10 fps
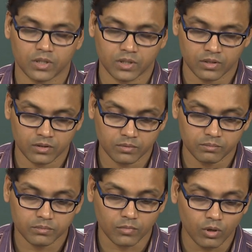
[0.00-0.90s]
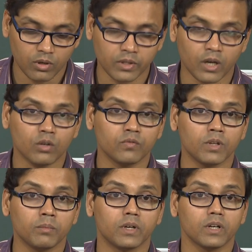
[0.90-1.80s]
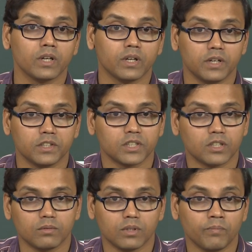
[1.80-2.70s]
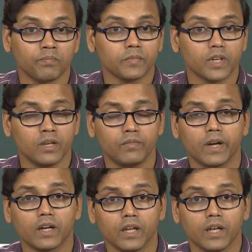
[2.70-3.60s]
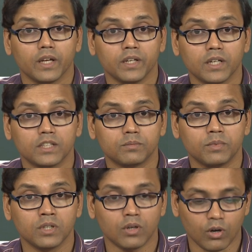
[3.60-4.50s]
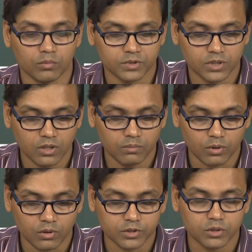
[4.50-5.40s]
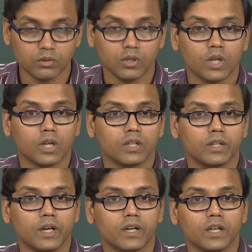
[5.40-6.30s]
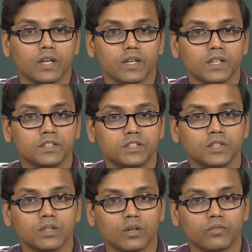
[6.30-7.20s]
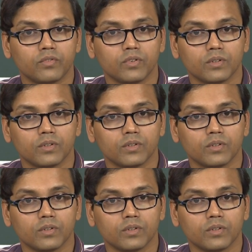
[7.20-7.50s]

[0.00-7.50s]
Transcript: um, all, none of them are desirable. In fact, it has been observed also that instead of